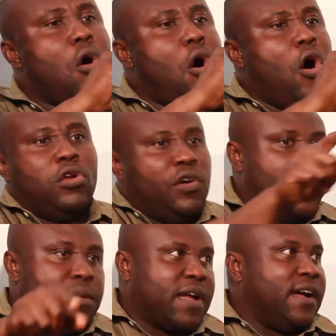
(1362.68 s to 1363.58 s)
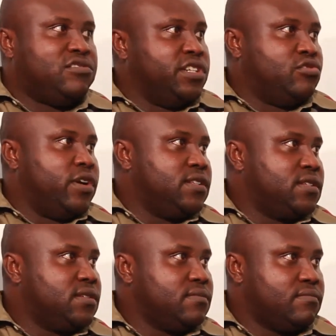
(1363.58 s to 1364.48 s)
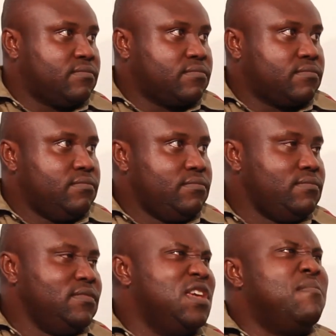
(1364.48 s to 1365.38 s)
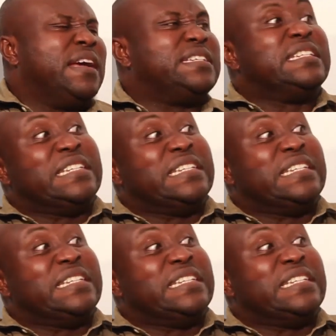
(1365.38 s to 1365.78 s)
All of them can't read drawings. Imagine